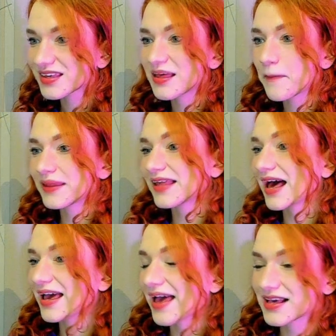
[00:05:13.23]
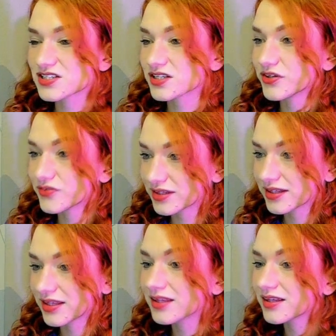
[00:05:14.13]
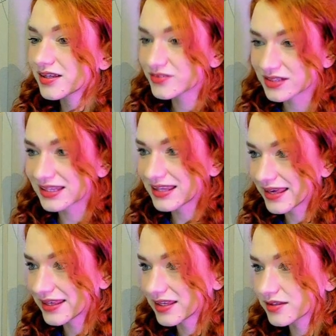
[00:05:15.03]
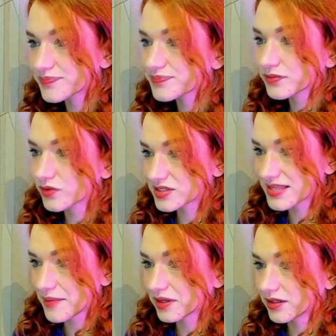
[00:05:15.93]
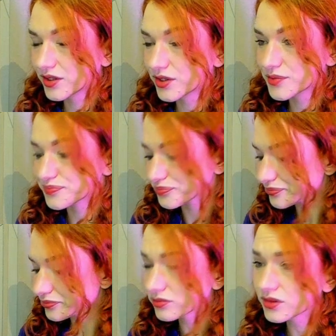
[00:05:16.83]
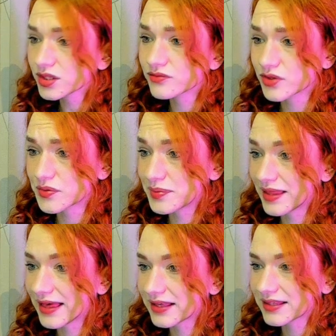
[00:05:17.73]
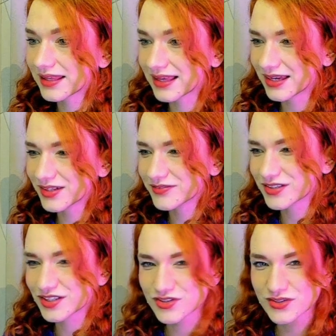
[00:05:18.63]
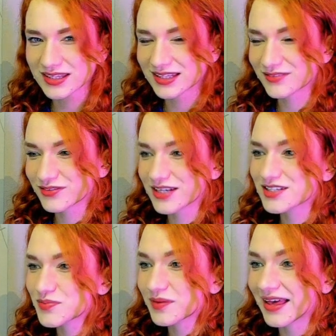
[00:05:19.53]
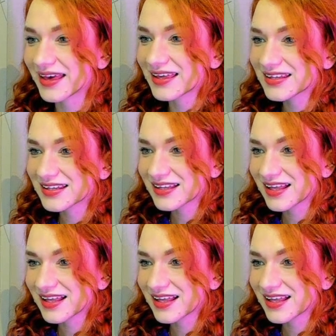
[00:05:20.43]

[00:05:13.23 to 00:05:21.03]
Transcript: But I actually really, really like it, what's happening here for black, like kind of very tricky French play.